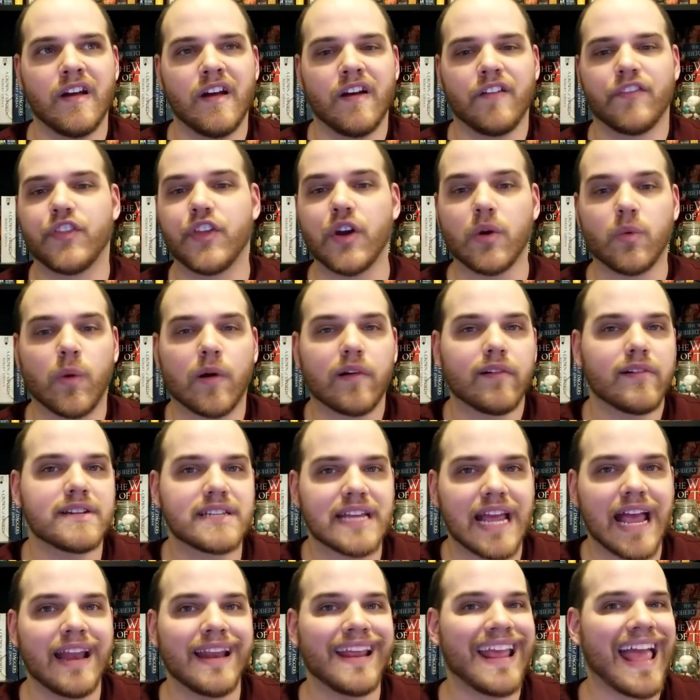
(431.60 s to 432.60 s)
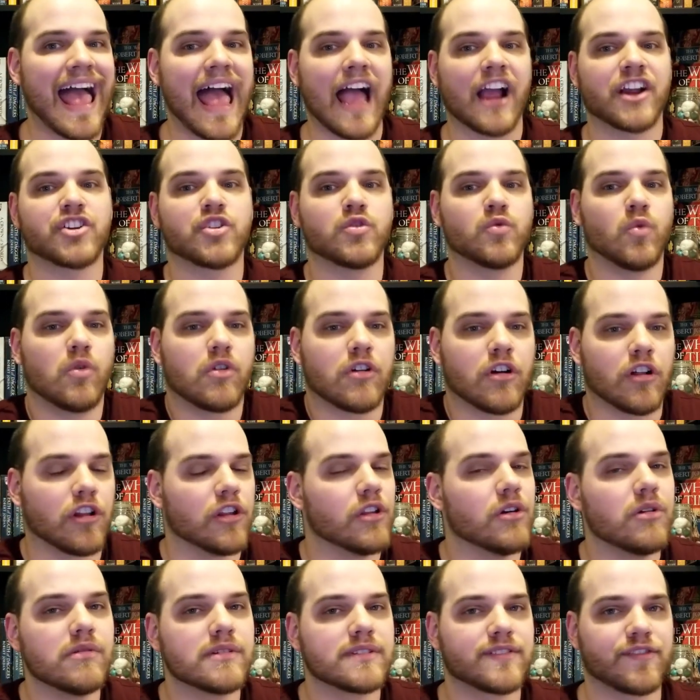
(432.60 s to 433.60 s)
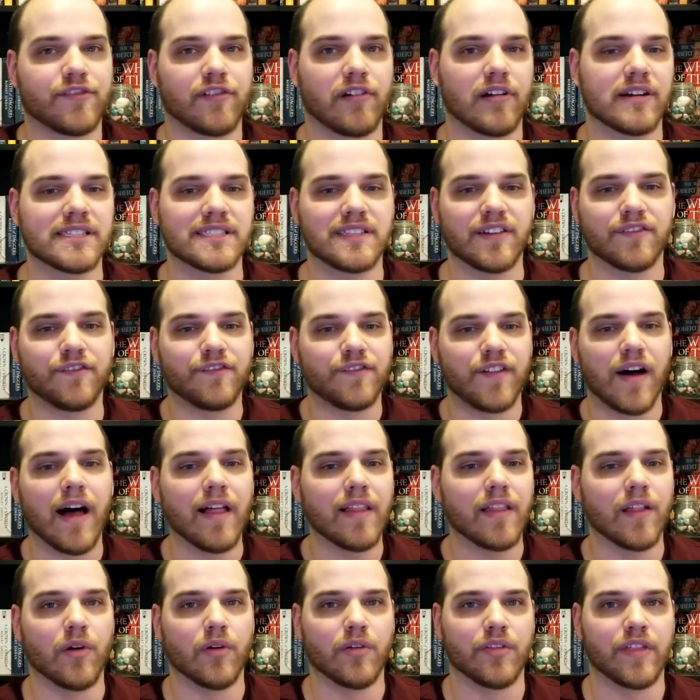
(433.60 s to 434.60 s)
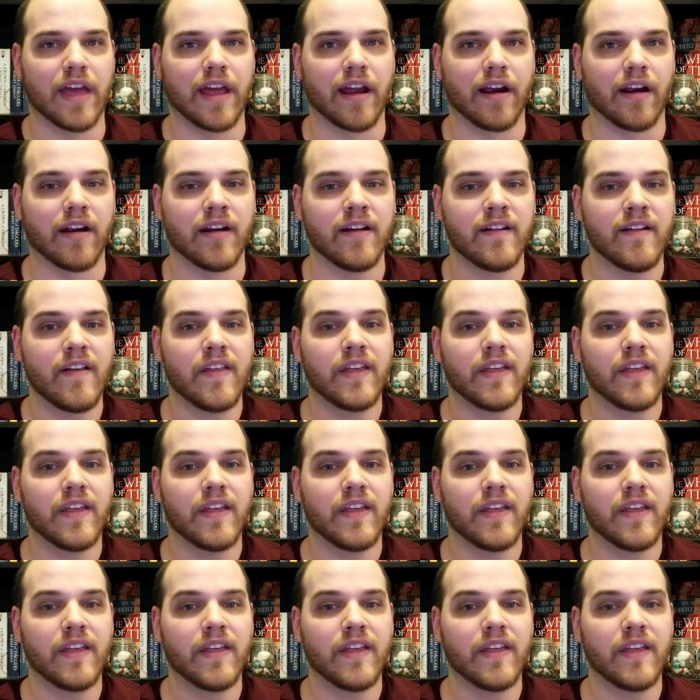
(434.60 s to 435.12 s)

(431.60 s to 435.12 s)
There weren't any actual clues for us to follow there.